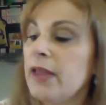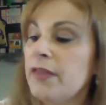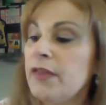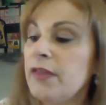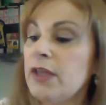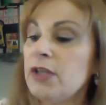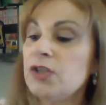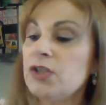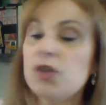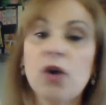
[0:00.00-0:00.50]

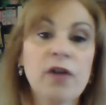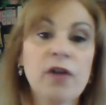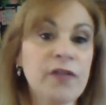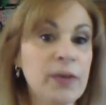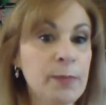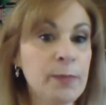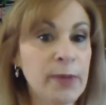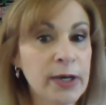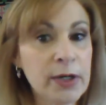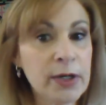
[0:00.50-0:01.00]
The
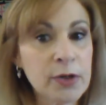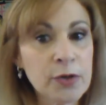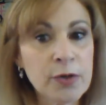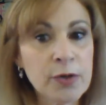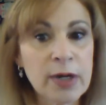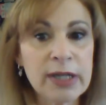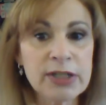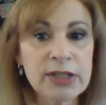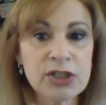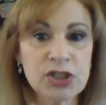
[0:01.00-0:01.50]
Toffee Butter
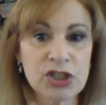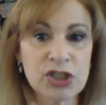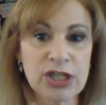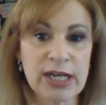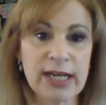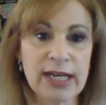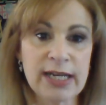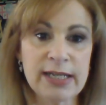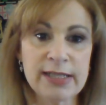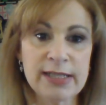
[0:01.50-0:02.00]
Crunch
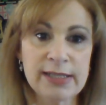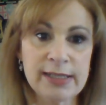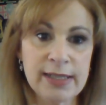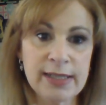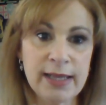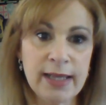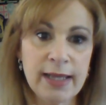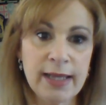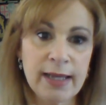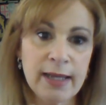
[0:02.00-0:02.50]
is
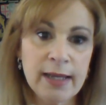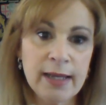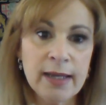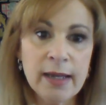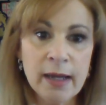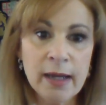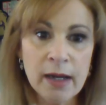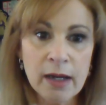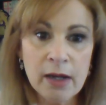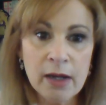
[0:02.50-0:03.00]
the
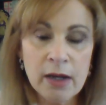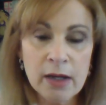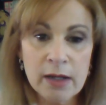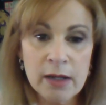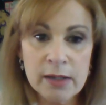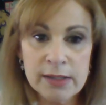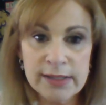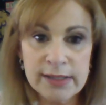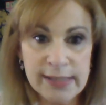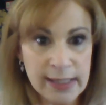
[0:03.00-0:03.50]

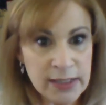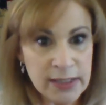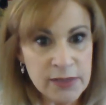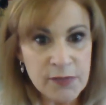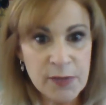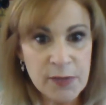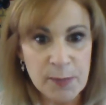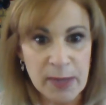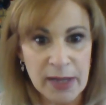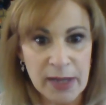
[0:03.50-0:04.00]
scent
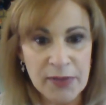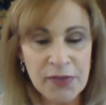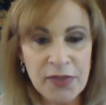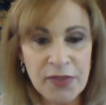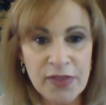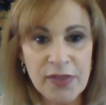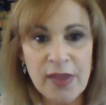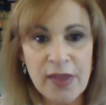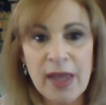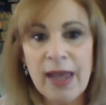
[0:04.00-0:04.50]
of the
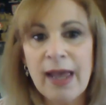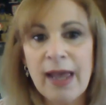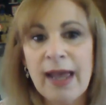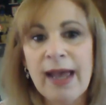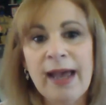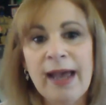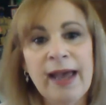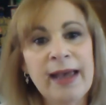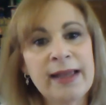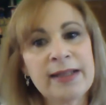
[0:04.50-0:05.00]
month.
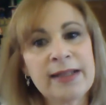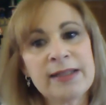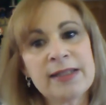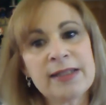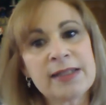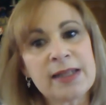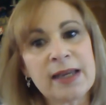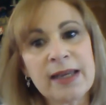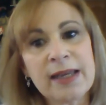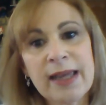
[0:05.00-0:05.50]

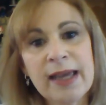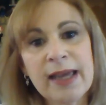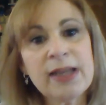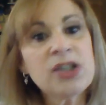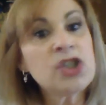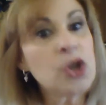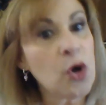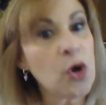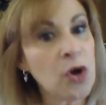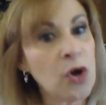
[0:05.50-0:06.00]
And
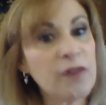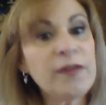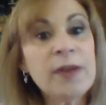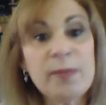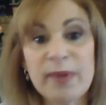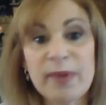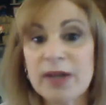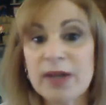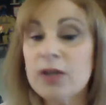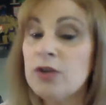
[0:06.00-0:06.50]
again, Toffee
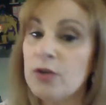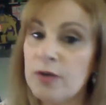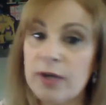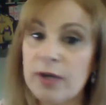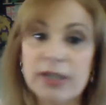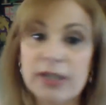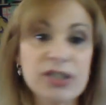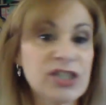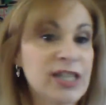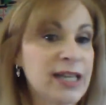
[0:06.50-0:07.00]
Butter
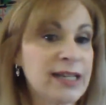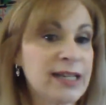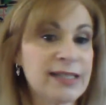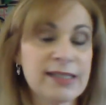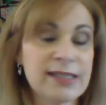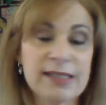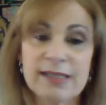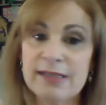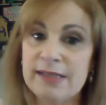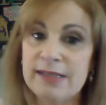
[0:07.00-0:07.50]
Crunch, that
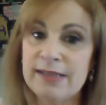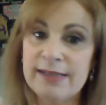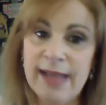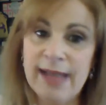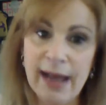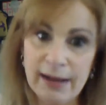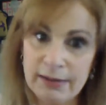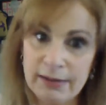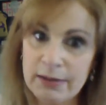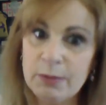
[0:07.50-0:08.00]
is
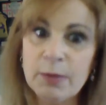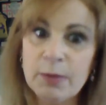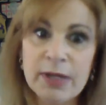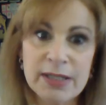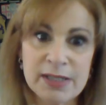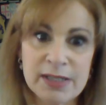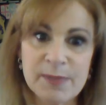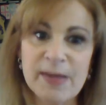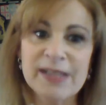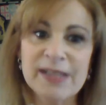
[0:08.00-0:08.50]
exactly what
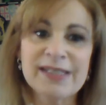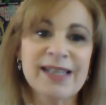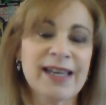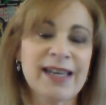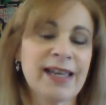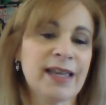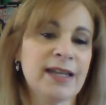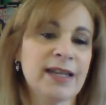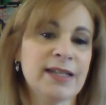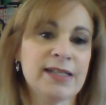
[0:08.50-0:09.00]
it smells
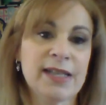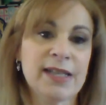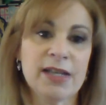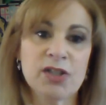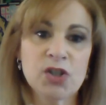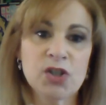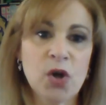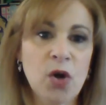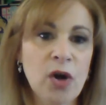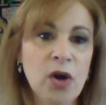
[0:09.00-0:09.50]
like. It is a
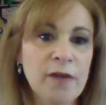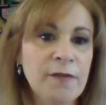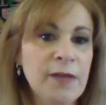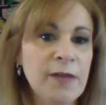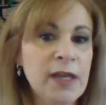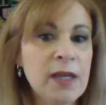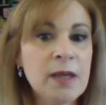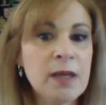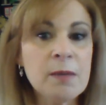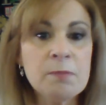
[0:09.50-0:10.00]

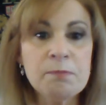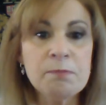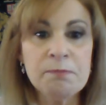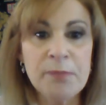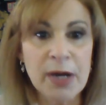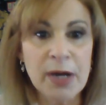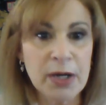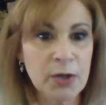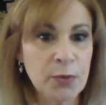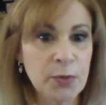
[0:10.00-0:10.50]
toffee,
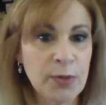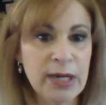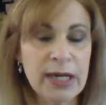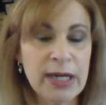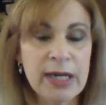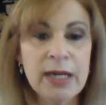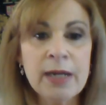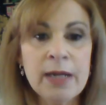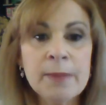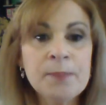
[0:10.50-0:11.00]

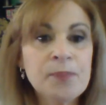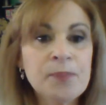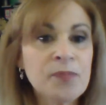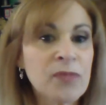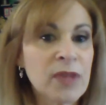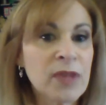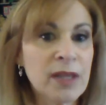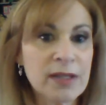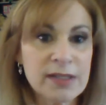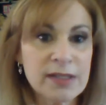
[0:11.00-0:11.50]
buttery
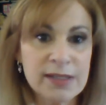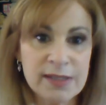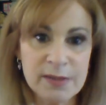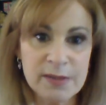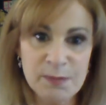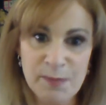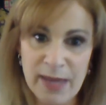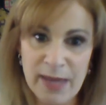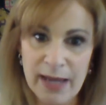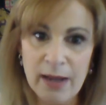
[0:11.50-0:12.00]

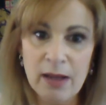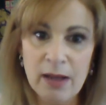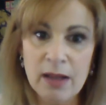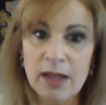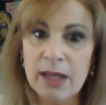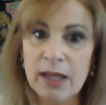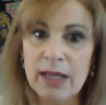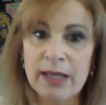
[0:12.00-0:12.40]
smell.